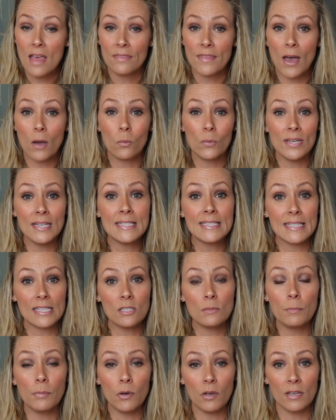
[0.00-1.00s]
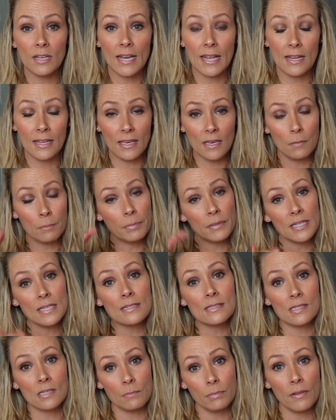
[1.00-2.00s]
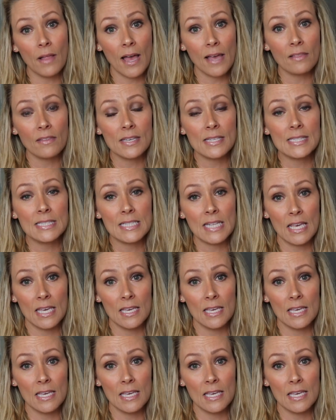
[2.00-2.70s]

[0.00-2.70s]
that we did put a complete supply list